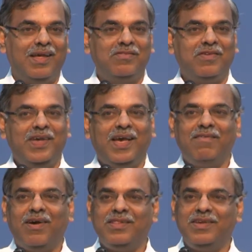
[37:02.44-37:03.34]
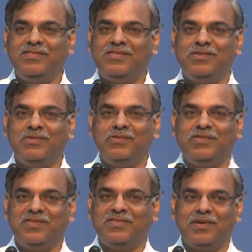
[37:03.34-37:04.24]
So we have all these two
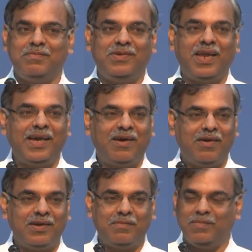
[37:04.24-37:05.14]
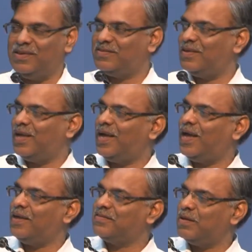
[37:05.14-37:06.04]
system
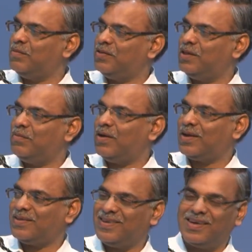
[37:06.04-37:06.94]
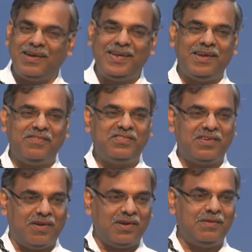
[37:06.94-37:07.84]
dichotomies. Some of them are kind of
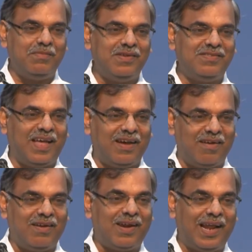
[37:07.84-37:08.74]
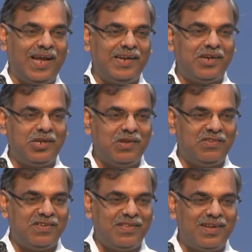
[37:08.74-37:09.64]
synonymous. They are all related to
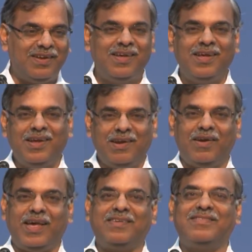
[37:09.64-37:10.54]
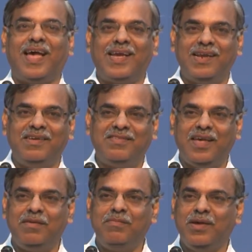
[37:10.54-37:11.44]
each other, not exactly
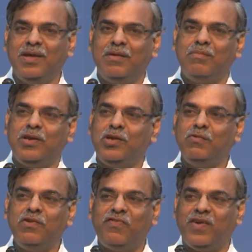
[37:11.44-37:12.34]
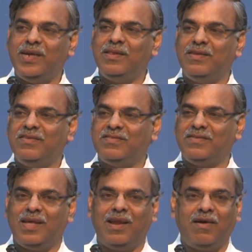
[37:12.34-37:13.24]
same. But you will find
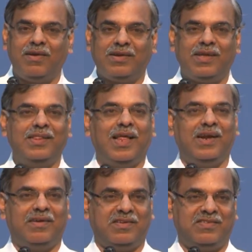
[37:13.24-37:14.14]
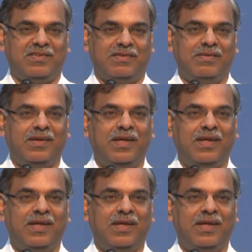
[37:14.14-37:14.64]
this a lot in the literature.